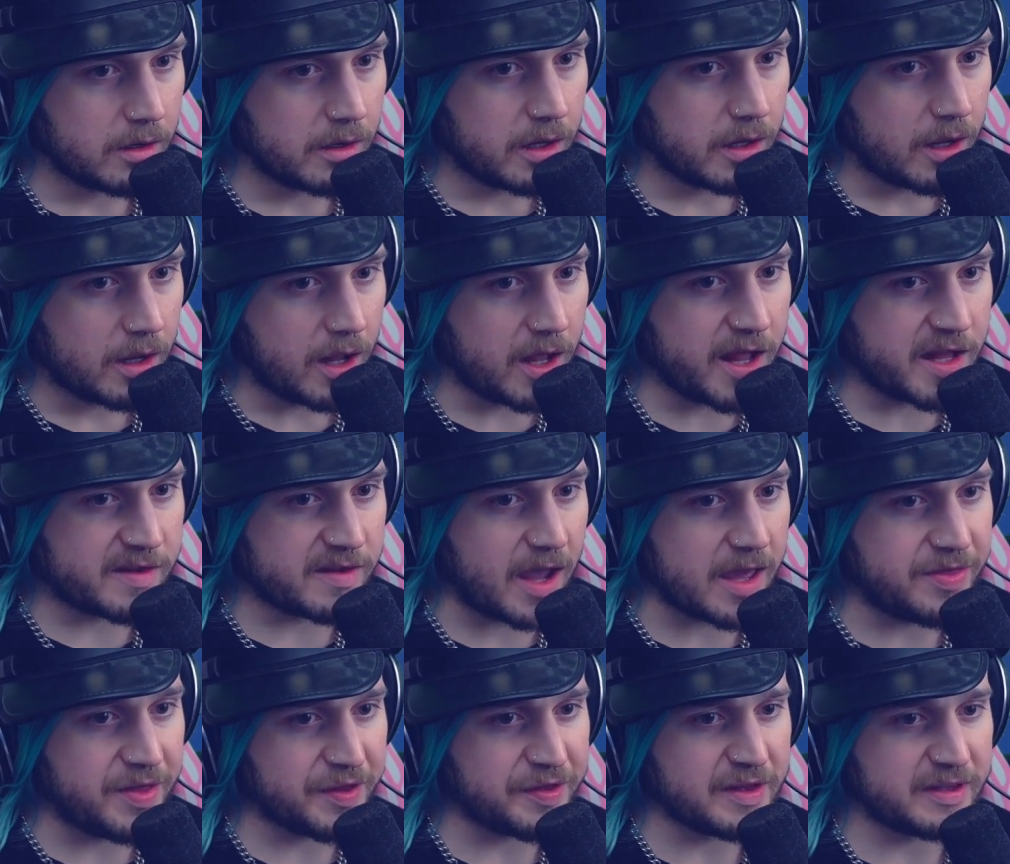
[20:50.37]
I
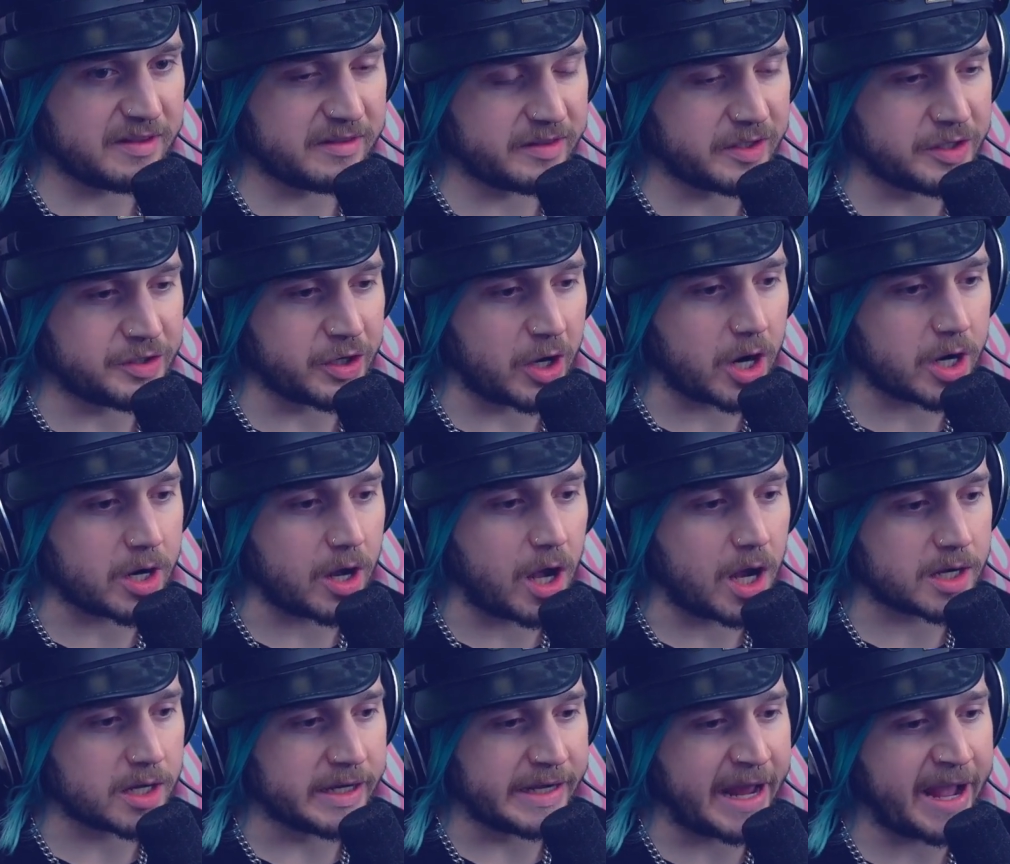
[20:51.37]
think this is a Darkhawk
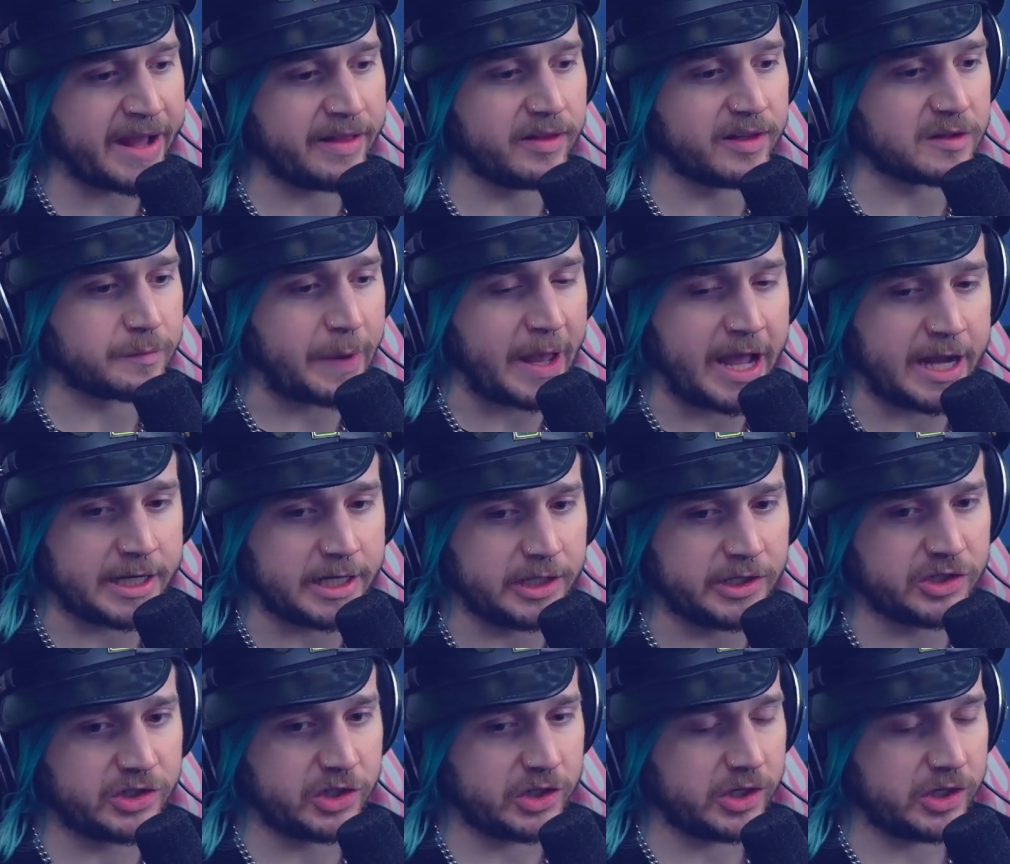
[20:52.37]
Annihilus package.